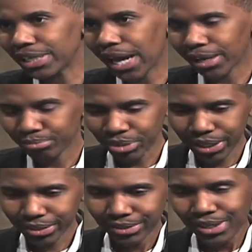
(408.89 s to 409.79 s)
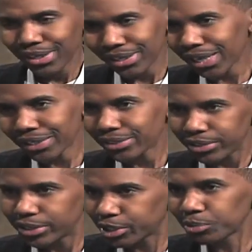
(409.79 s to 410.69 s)
any kind of pain, like
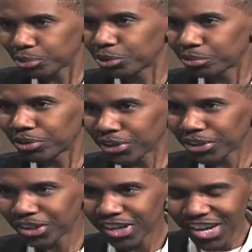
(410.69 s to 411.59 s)
your, your typical mother.